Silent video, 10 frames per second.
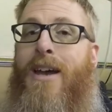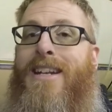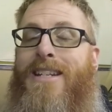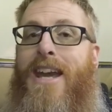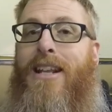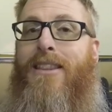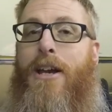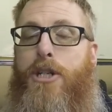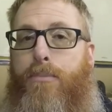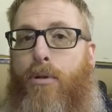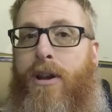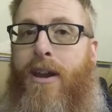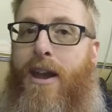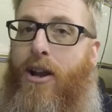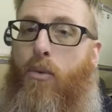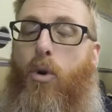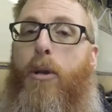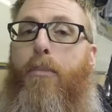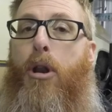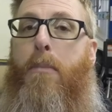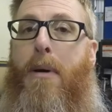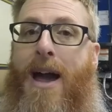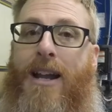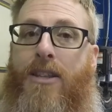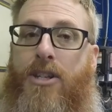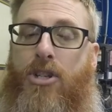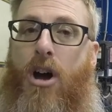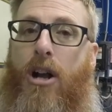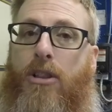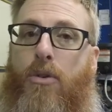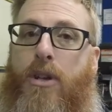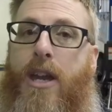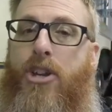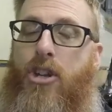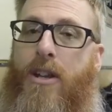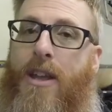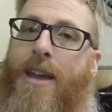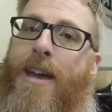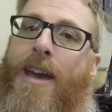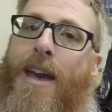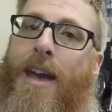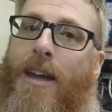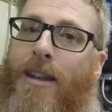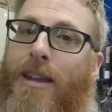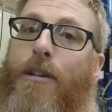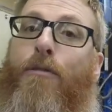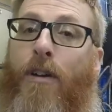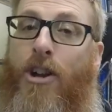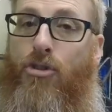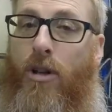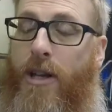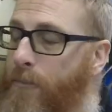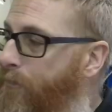take that spring hanger, we're gonna put it back in the stock location and eventually